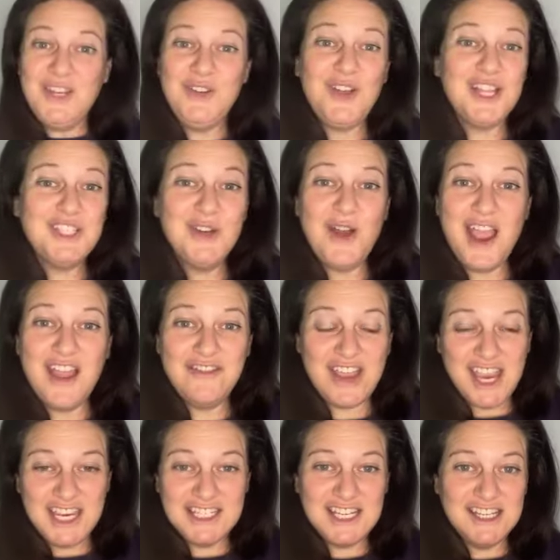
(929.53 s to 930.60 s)
And you guys know I have
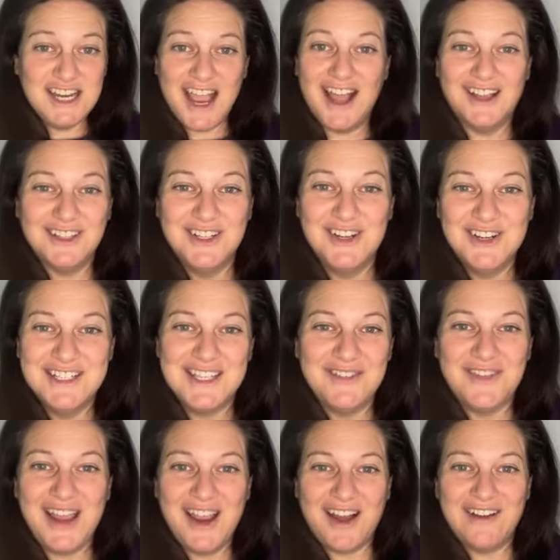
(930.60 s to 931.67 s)
18 calendars
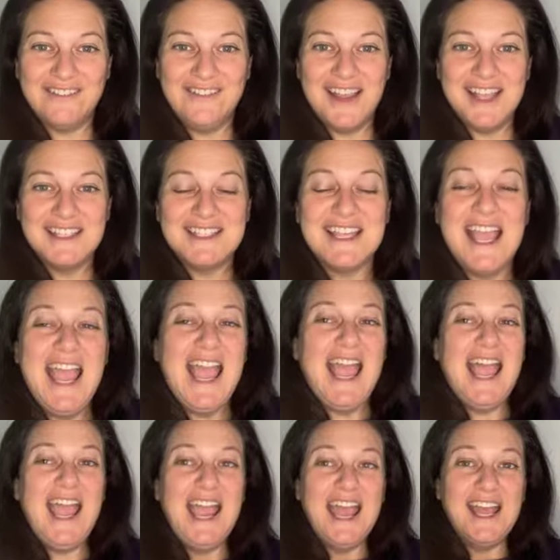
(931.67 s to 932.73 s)
in my office,
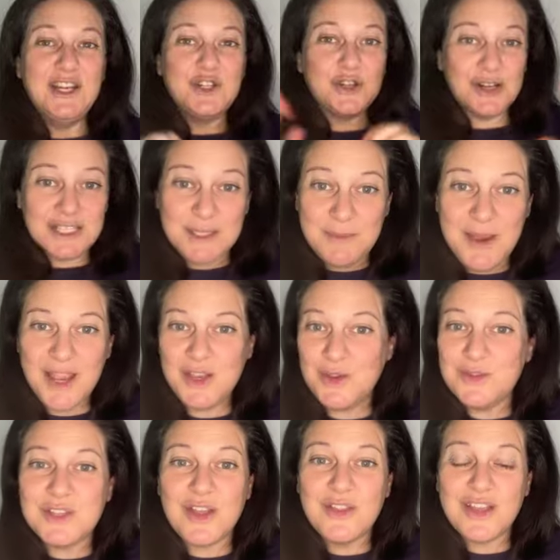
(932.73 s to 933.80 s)
and trust me, I
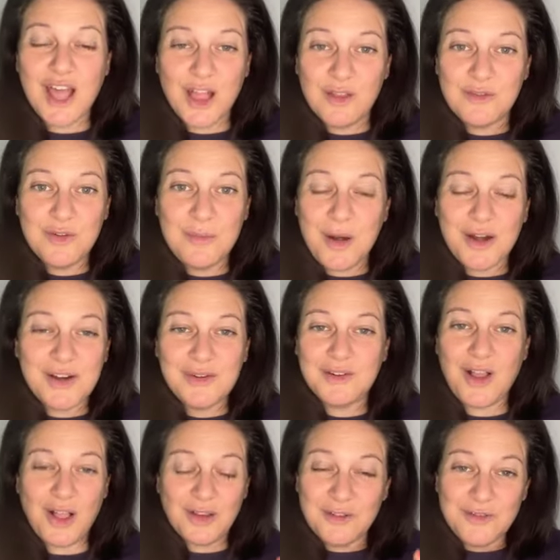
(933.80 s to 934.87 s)
use all the
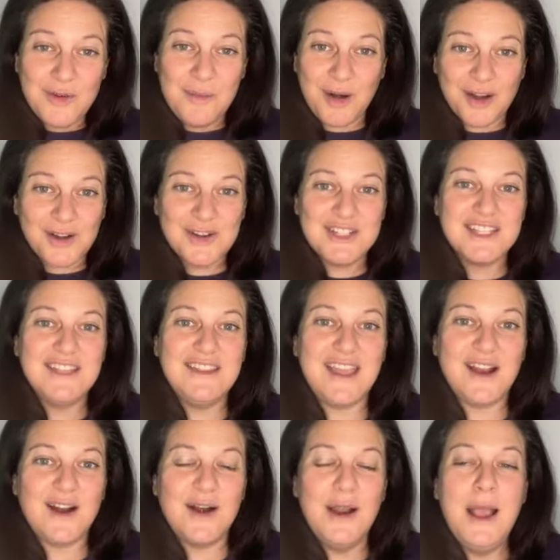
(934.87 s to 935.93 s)
colorful markers in
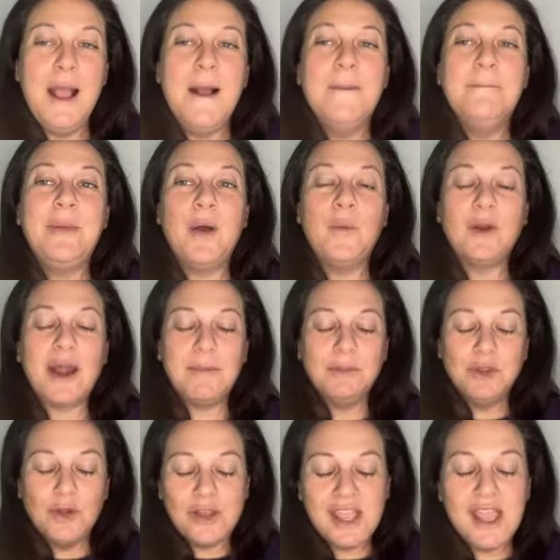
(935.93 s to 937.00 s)
there. But when
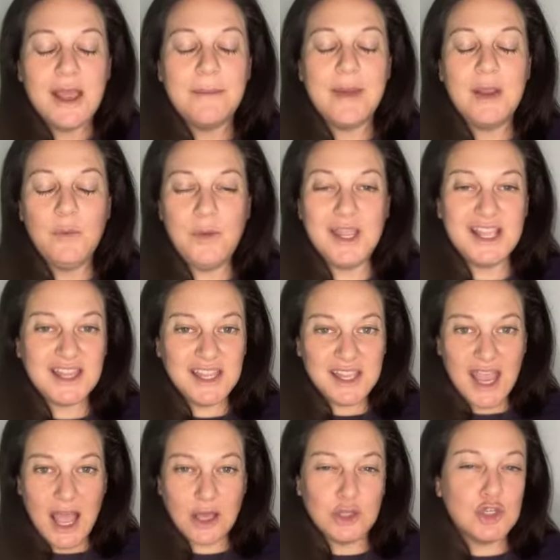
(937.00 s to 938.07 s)
I'm looking at my
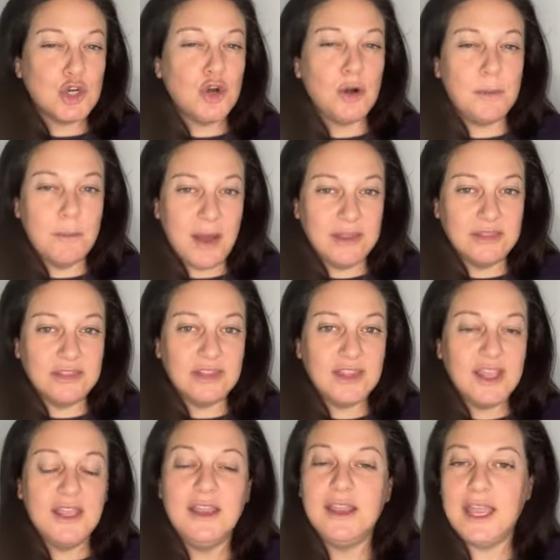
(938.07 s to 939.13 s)
weekly calendar or
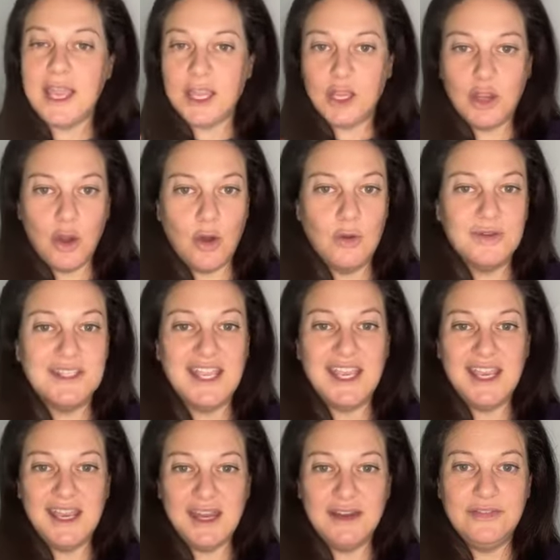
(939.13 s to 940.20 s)
monthly, it goes
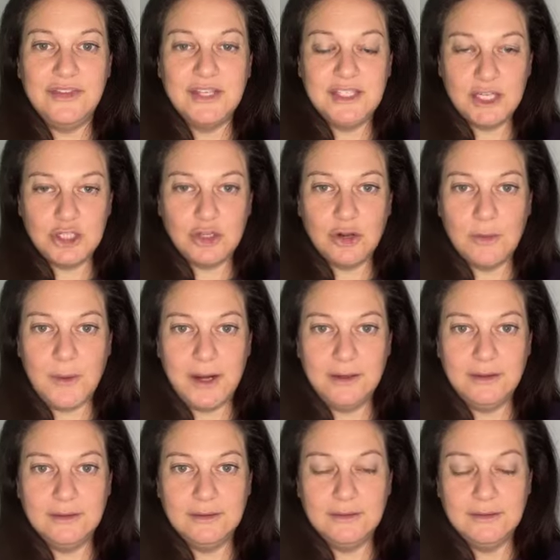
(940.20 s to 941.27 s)
in the digital
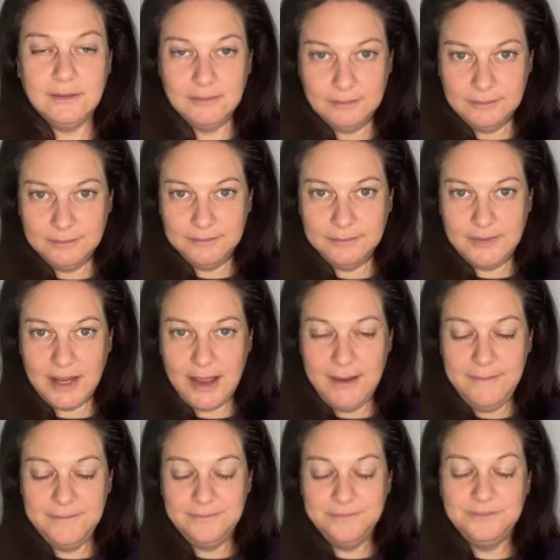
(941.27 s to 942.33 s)
one.
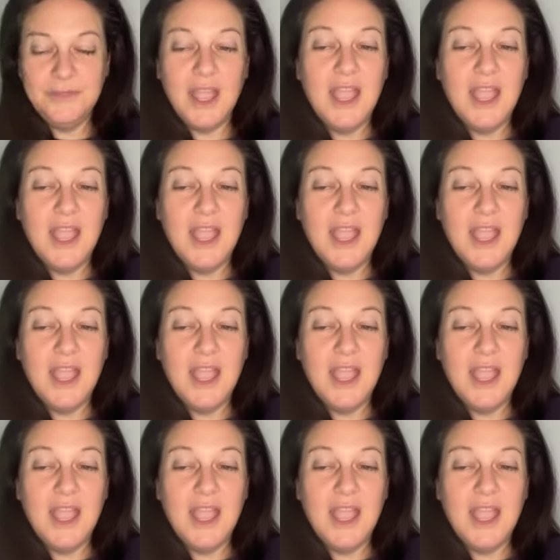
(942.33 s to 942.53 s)
Okay,